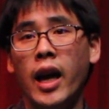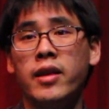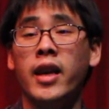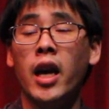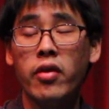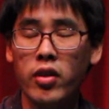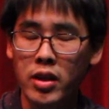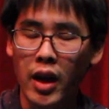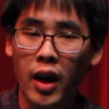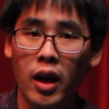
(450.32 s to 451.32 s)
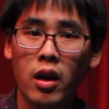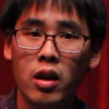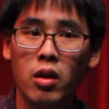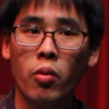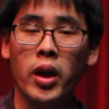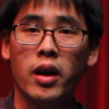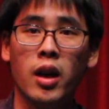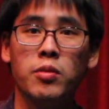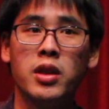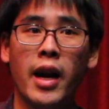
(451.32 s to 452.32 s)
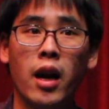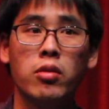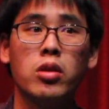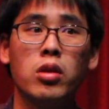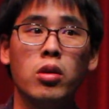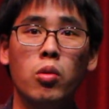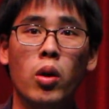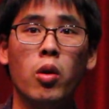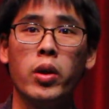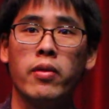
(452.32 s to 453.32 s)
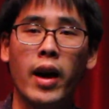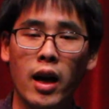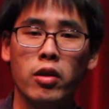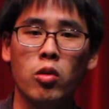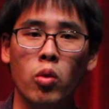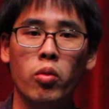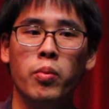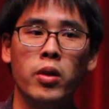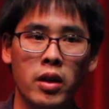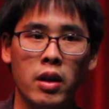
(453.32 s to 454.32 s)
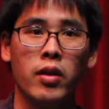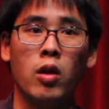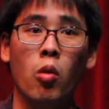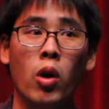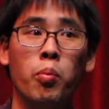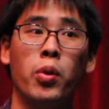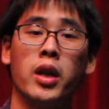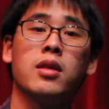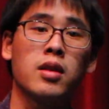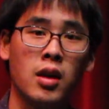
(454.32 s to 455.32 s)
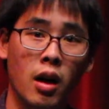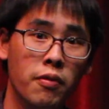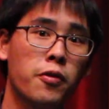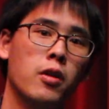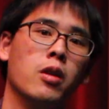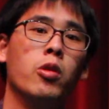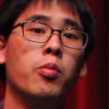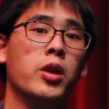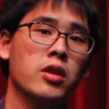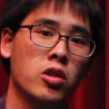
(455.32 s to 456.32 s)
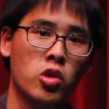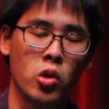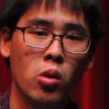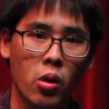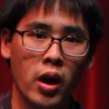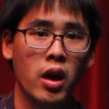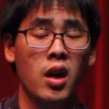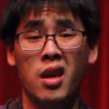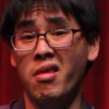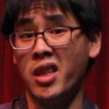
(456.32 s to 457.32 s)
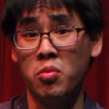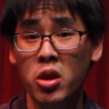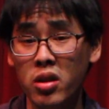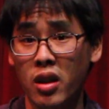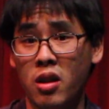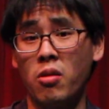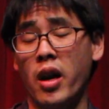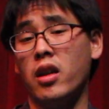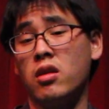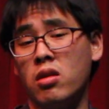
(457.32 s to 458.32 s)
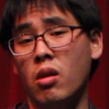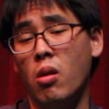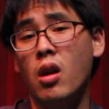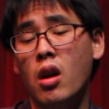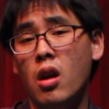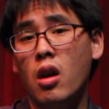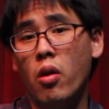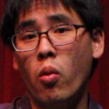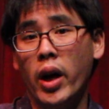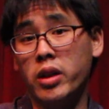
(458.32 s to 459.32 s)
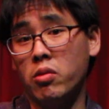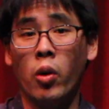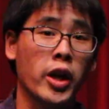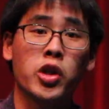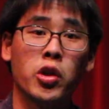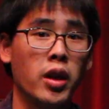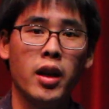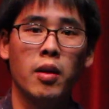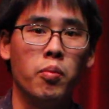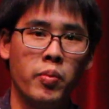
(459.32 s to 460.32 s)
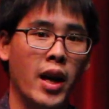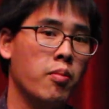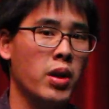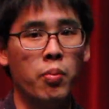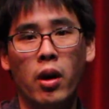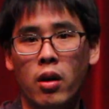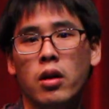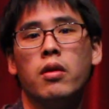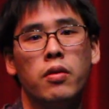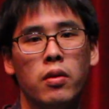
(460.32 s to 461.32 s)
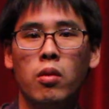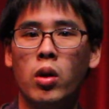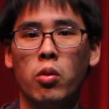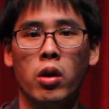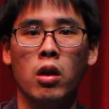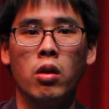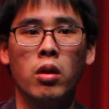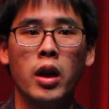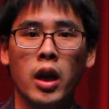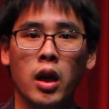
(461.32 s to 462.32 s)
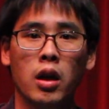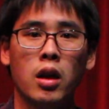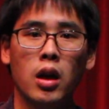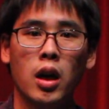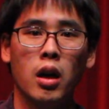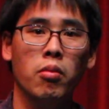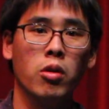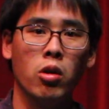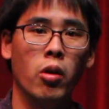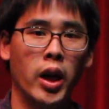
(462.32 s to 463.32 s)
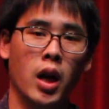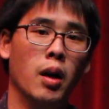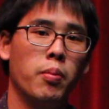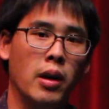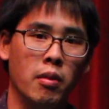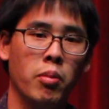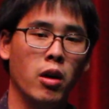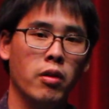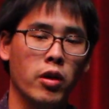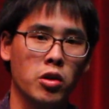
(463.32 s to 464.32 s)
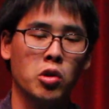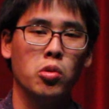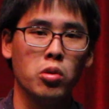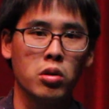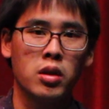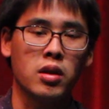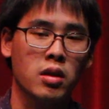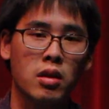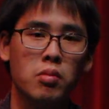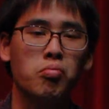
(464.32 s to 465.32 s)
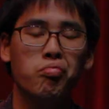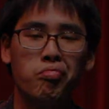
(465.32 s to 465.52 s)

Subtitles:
at the end of the day, when it comes down to what we value and what we believe in and what brings us comfort and what brings us joy, it's music, right? And so why shouldn't it then be part of what we're learning growing up and part of our school system?